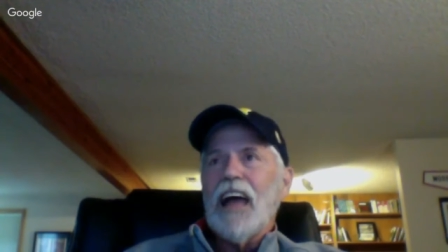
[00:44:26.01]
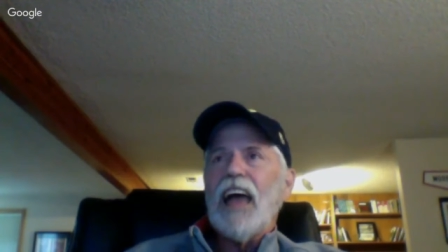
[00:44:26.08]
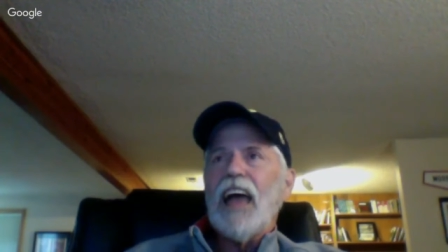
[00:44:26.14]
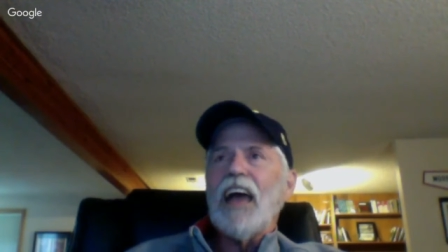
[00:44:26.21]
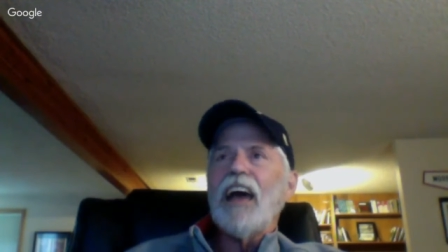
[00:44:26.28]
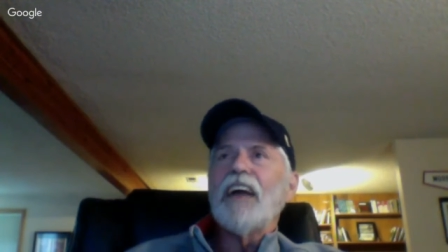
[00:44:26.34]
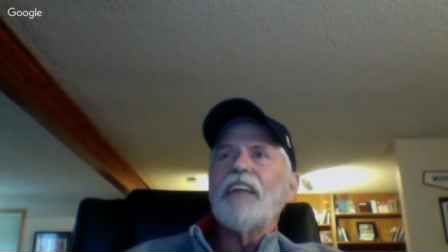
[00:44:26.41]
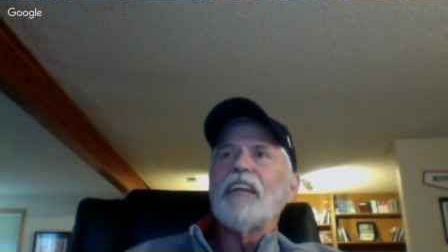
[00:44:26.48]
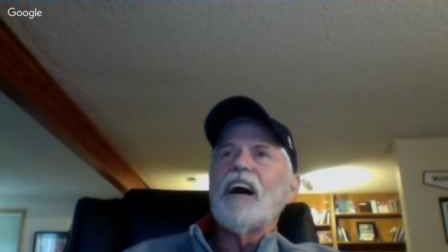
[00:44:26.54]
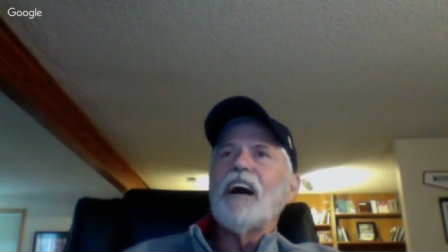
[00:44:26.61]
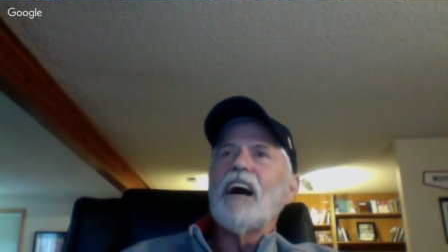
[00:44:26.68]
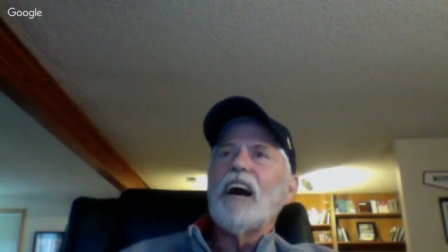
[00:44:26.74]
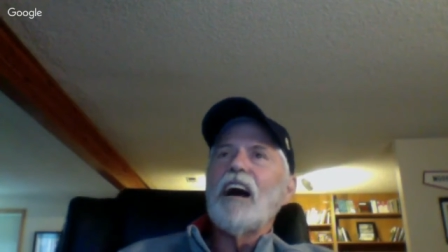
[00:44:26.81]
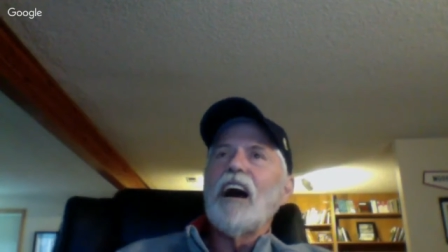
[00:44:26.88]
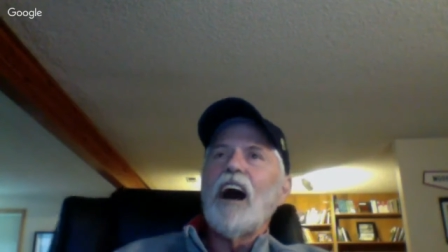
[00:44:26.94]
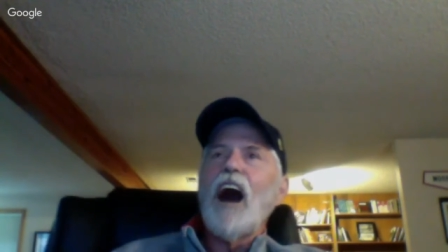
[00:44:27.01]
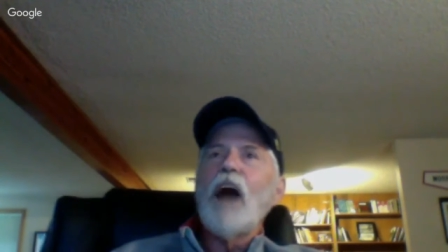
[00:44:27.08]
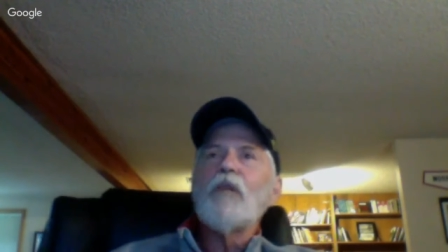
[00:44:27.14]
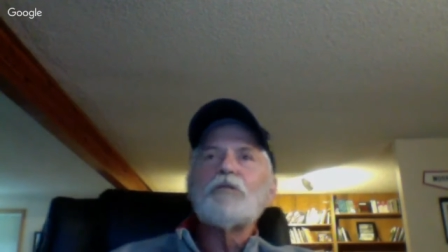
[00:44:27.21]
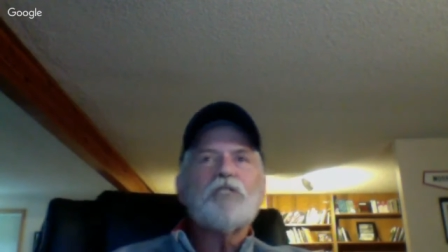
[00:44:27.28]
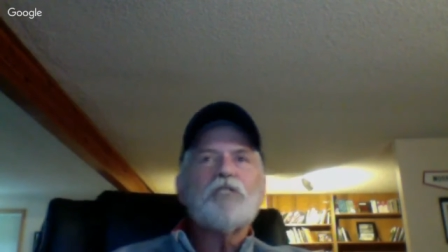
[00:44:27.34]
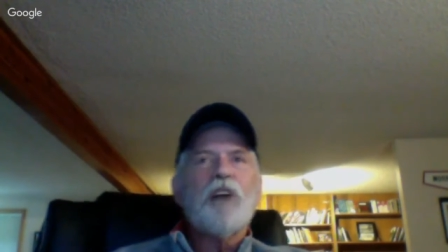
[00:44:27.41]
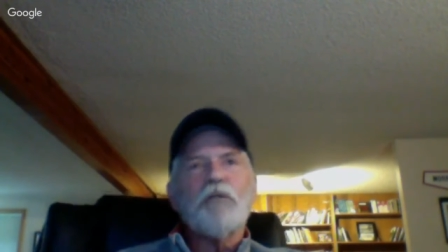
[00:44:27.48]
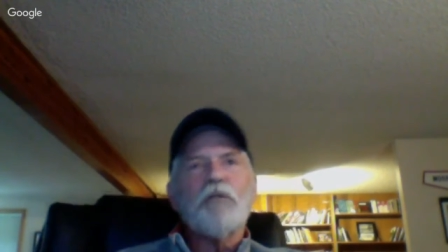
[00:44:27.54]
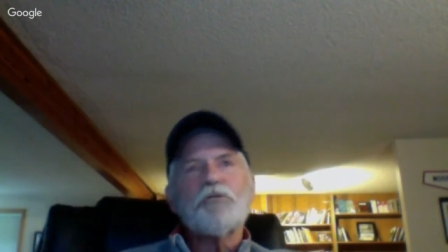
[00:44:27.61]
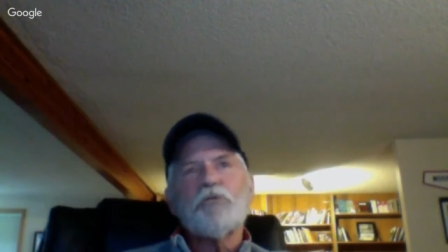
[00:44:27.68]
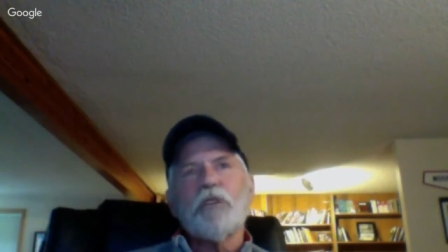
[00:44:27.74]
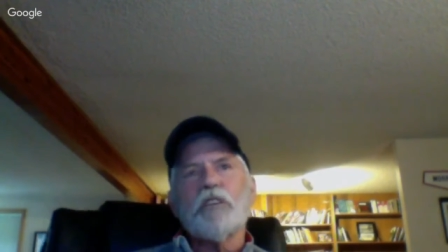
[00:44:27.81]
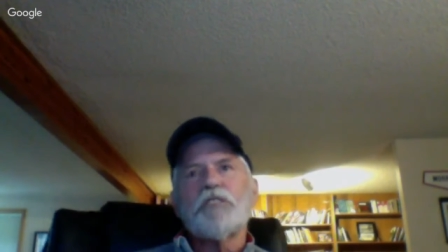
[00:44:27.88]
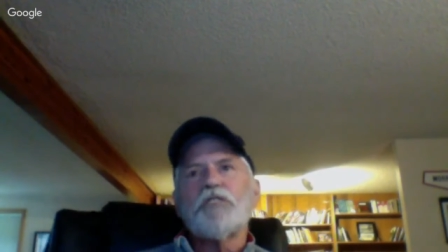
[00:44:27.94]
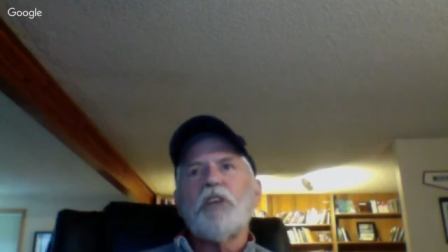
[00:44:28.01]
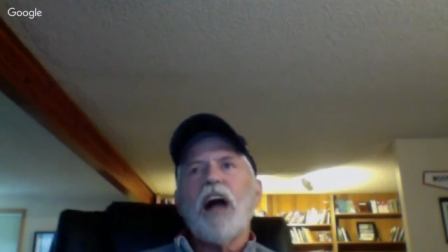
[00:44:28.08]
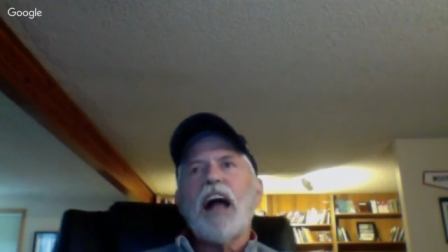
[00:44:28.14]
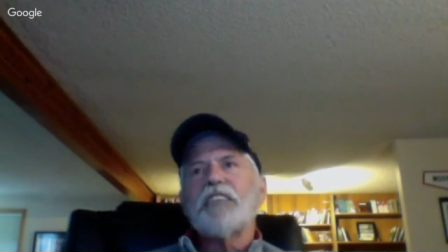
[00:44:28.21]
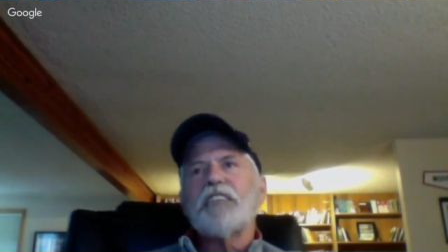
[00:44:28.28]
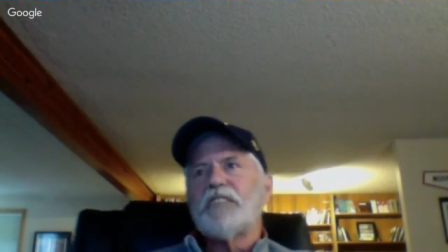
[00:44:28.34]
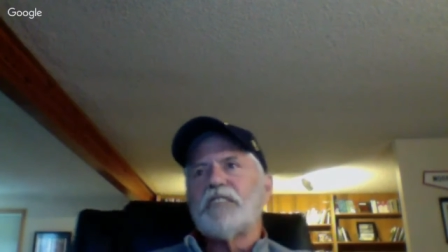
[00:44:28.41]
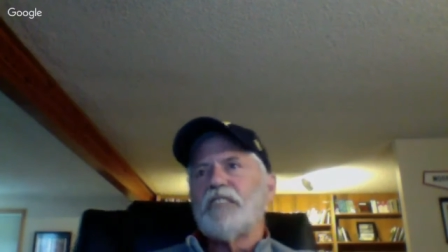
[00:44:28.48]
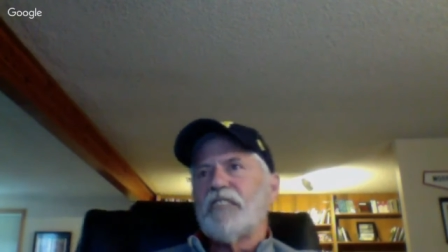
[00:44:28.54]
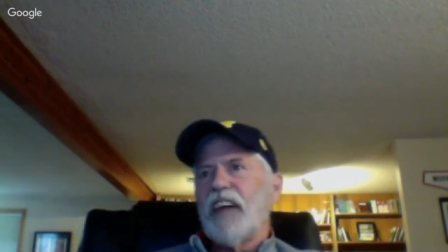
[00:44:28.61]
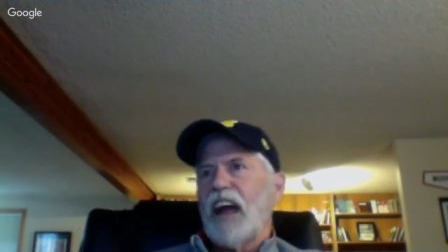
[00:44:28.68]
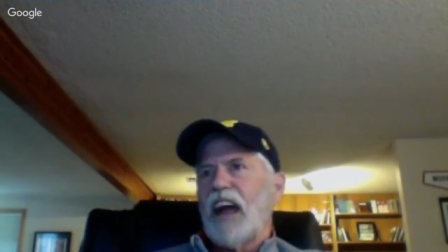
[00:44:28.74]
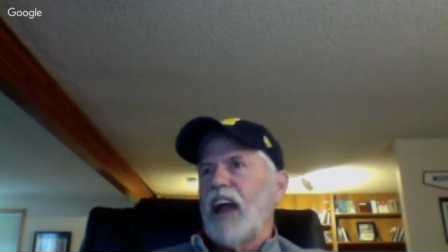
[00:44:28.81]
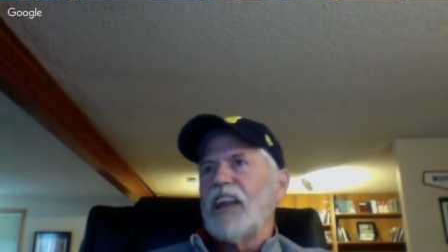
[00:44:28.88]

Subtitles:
And I was real attracted to that.